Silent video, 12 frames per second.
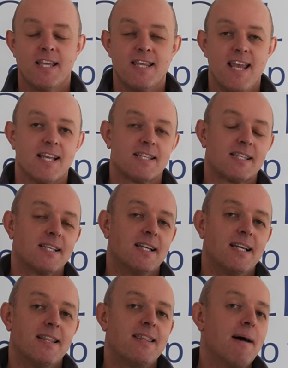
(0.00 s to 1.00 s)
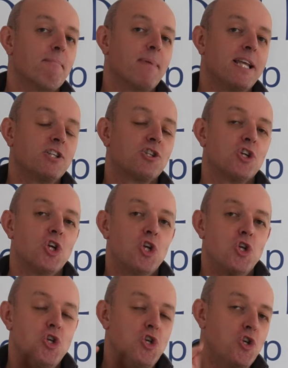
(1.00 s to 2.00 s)
Yes, that
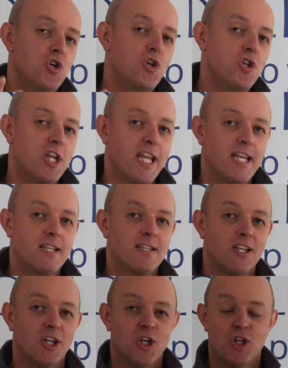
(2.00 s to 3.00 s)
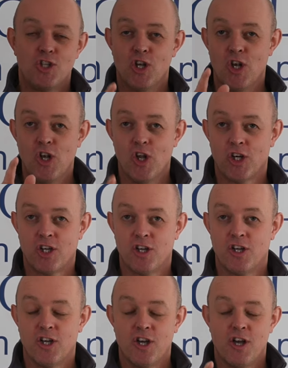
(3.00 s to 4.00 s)
means you need to look
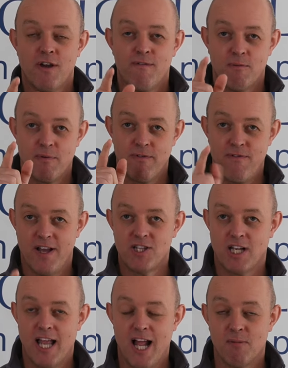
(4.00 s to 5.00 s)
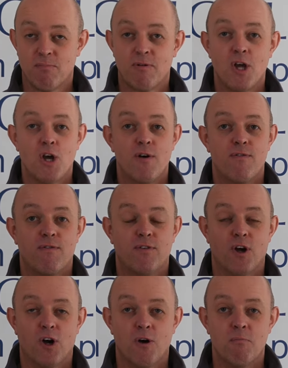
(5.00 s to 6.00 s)
for professional help
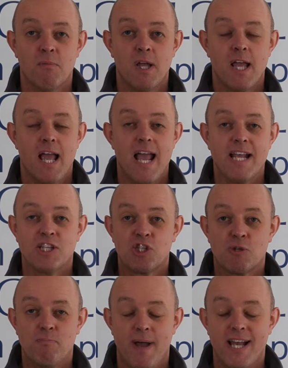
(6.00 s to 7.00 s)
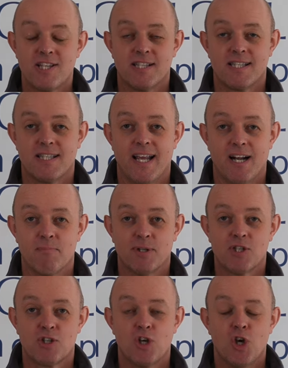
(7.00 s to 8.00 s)
from a specialist
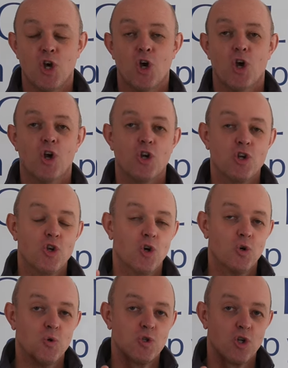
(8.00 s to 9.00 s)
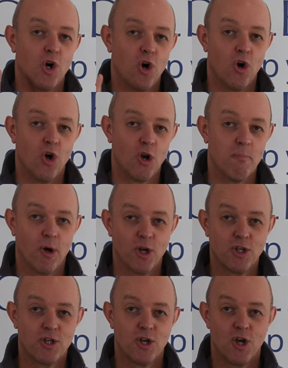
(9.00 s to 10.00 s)
therapist who knows all
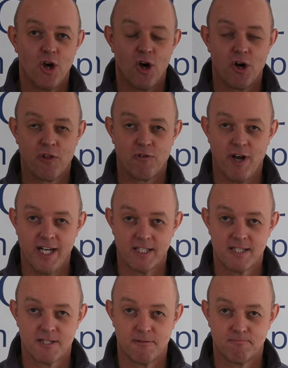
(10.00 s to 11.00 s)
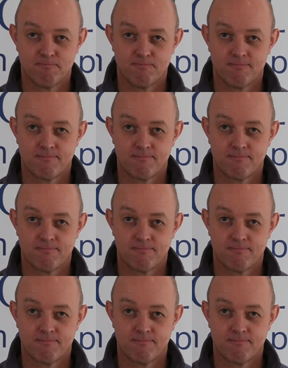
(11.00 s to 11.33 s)
about arthritis.